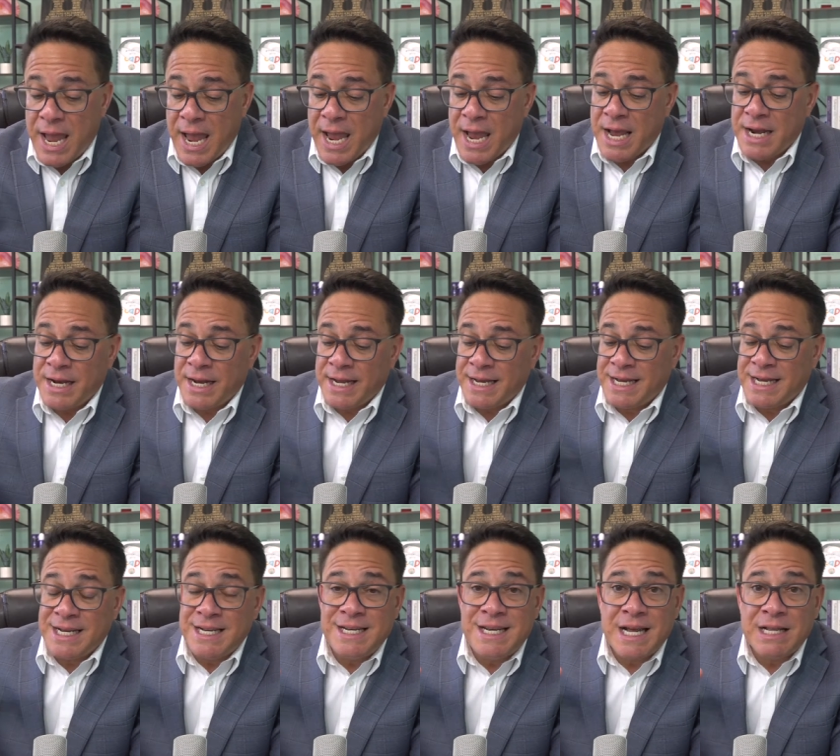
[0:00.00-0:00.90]
And I
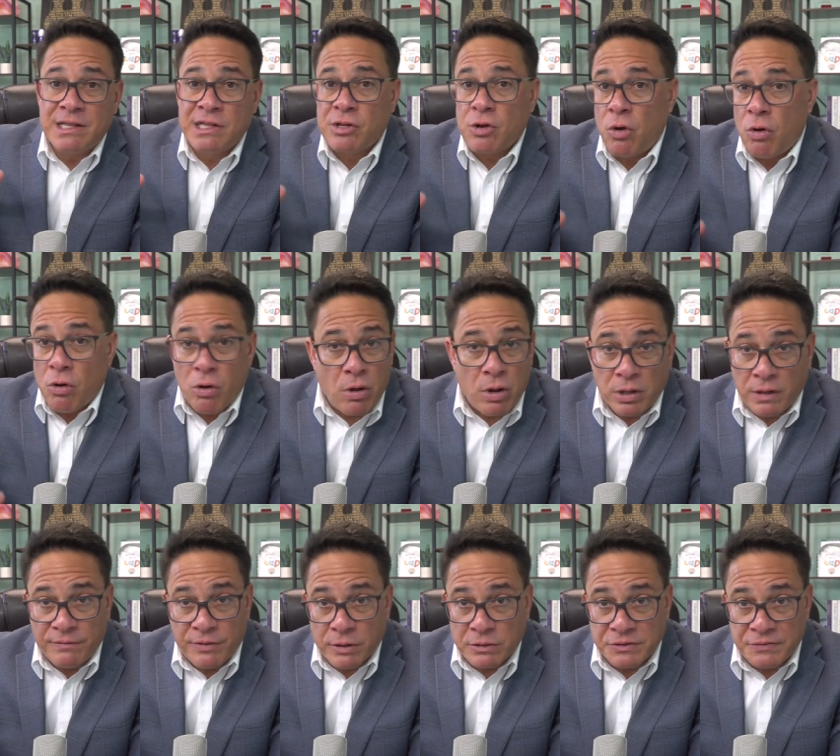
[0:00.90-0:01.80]
condensed all
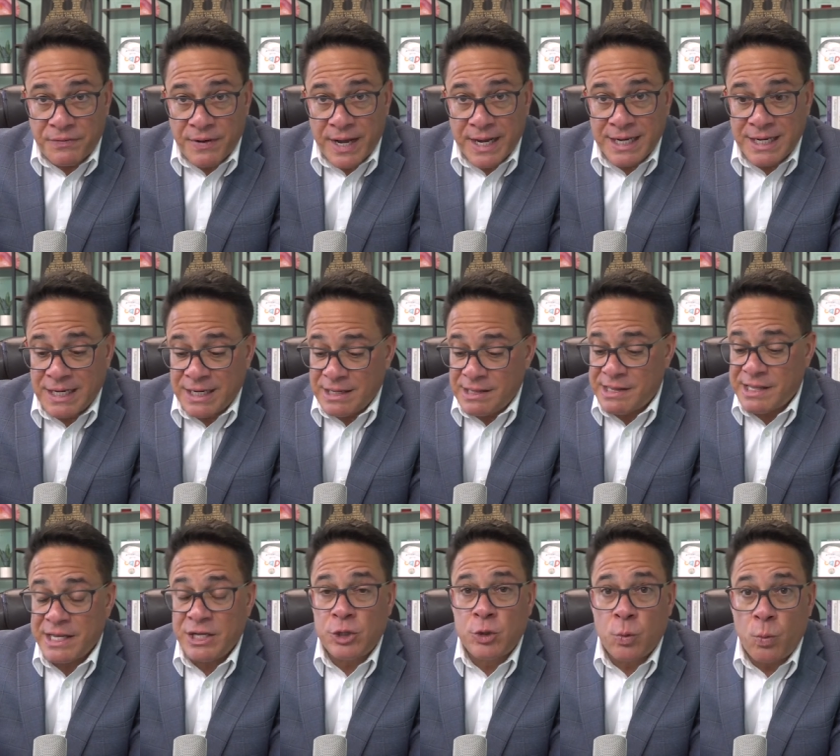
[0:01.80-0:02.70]
of those findings
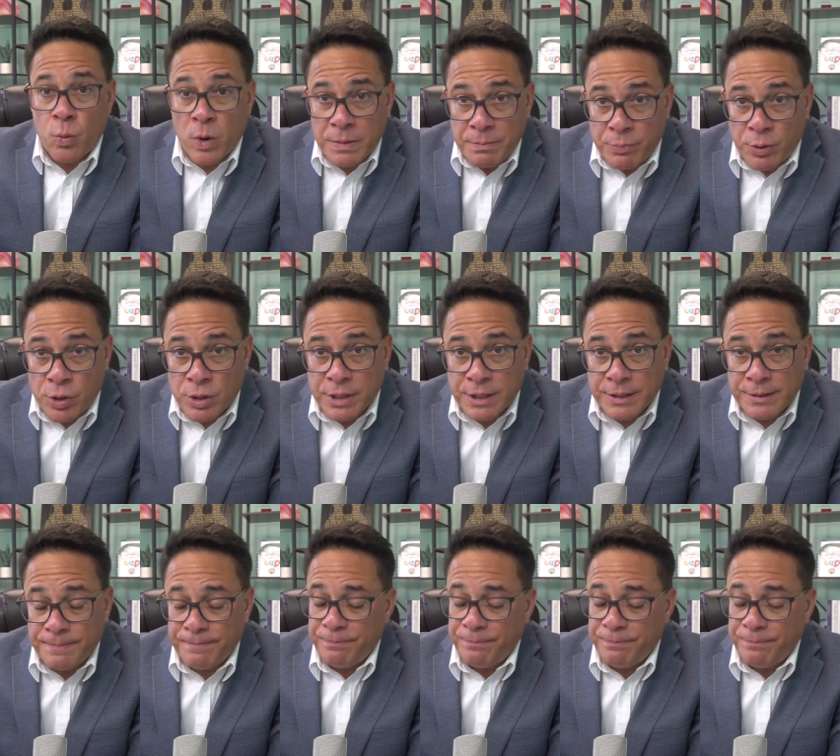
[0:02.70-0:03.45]
into one book.